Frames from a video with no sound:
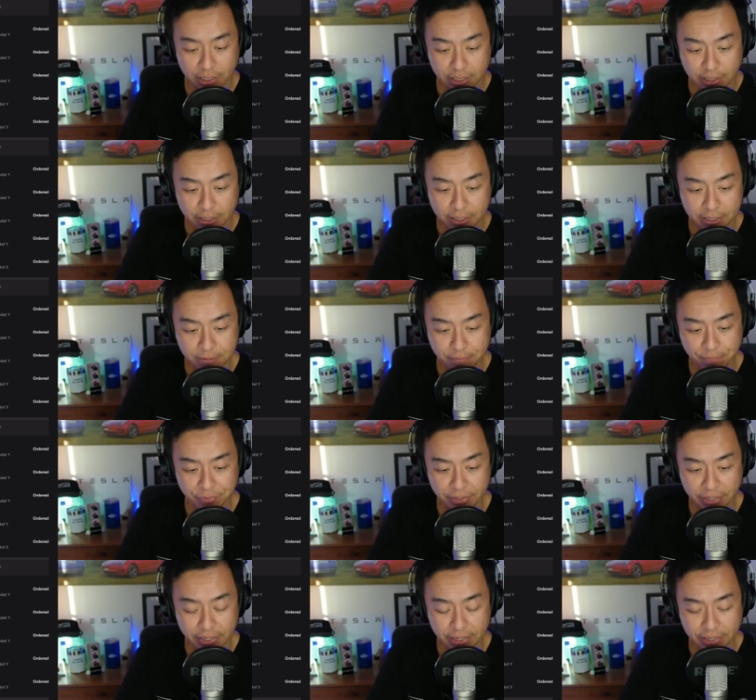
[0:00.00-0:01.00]
And
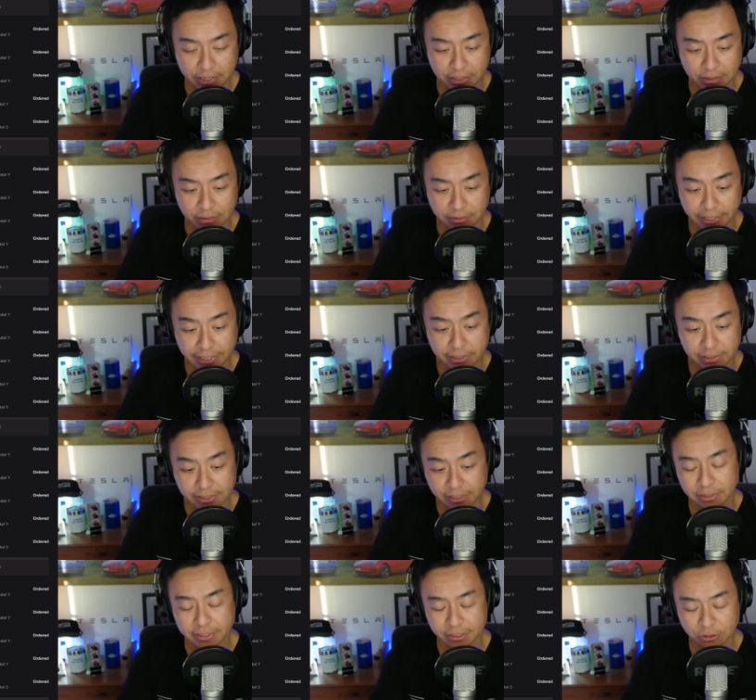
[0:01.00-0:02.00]
they are
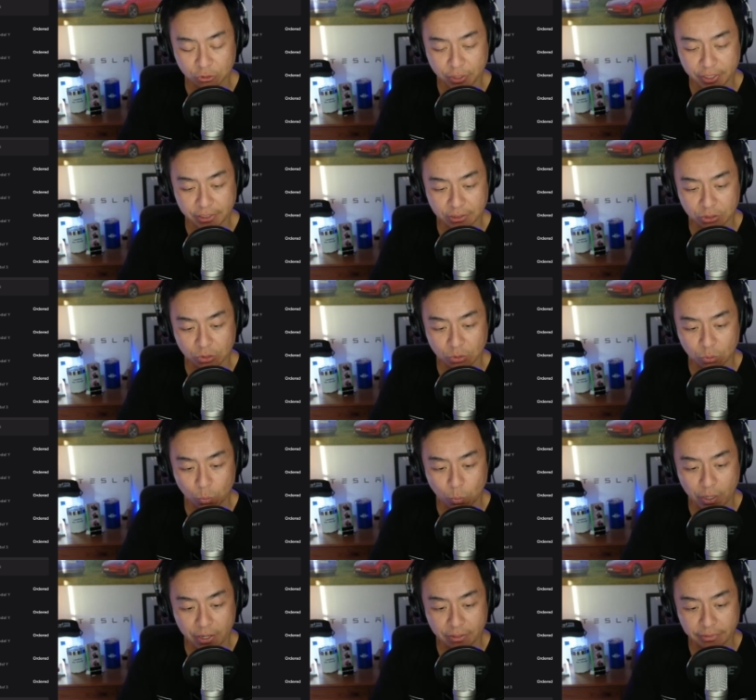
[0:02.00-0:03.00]
10,000 credits
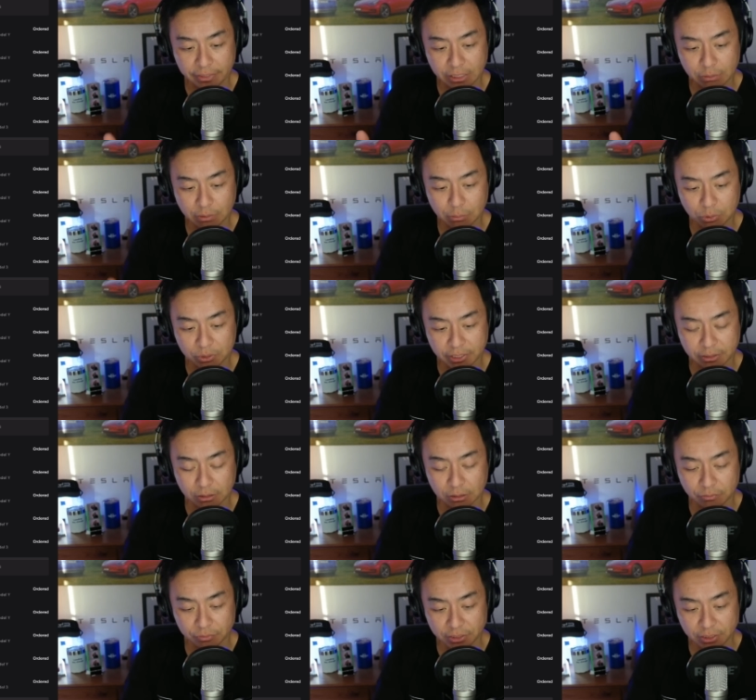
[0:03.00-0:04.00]
when these people take
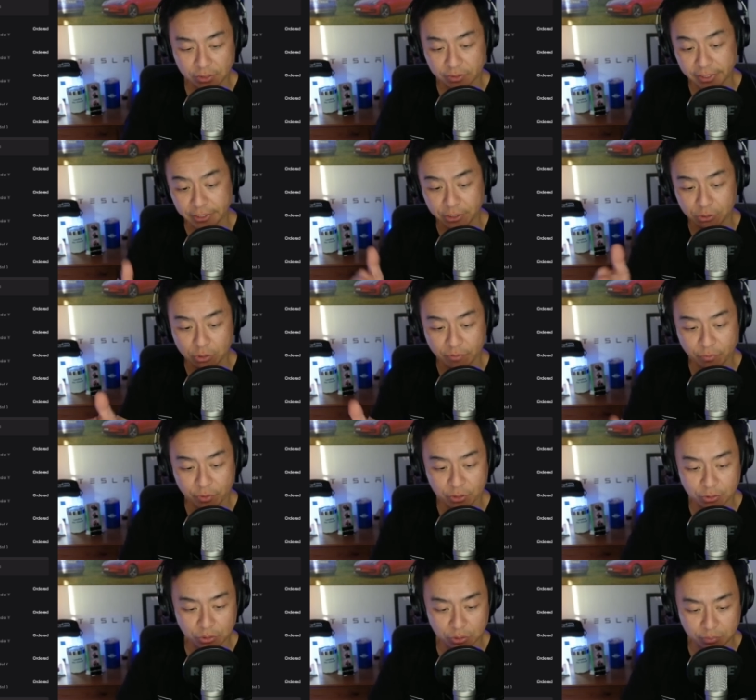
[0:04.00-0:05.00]
delivery. So thank you,
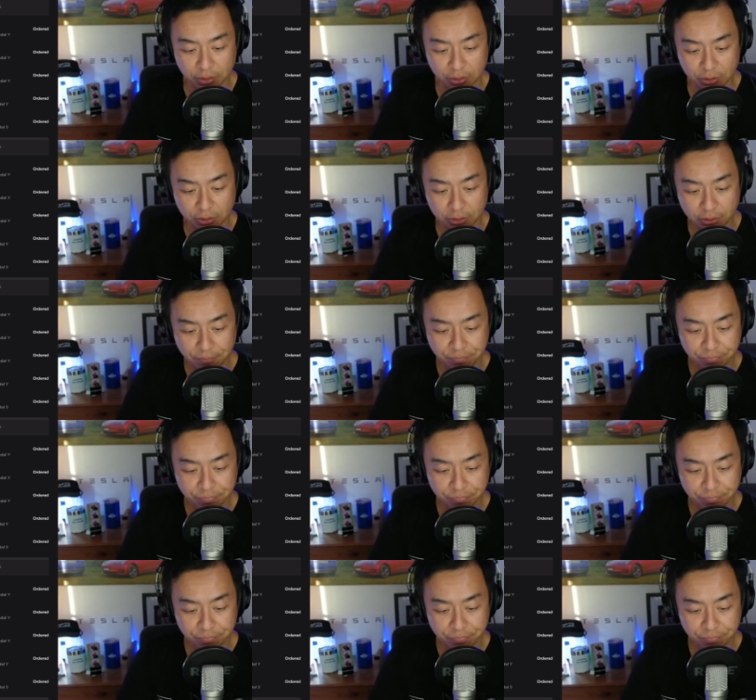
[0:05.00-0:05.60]
everyone who's used my code.